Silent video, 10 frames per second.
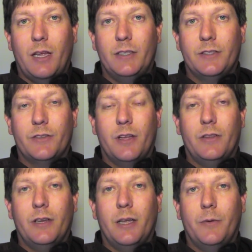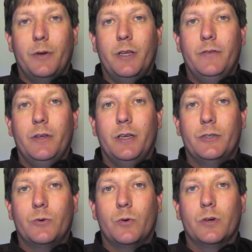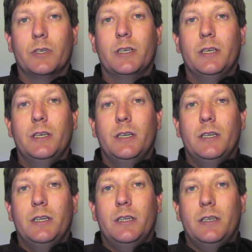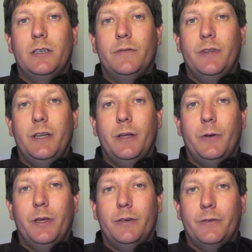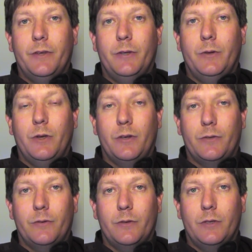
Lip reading: I just thought that I would give you a short video interview of